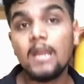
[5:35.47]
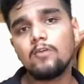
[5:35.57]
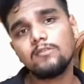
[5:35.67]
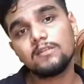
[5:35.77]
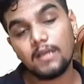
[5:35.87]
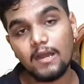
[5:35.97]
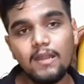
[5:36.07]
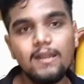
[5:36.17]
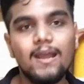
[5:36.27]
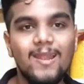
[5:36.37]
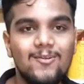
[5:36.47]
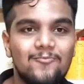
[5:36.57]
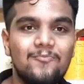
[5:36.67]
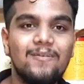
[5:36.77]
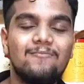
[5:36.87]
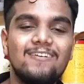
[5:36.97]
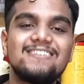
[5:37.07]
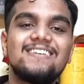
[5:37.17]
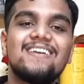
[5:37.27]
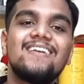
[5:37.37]
Now the third kind of
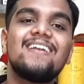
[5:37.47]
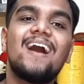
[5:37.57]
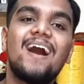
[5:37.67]
vegetarian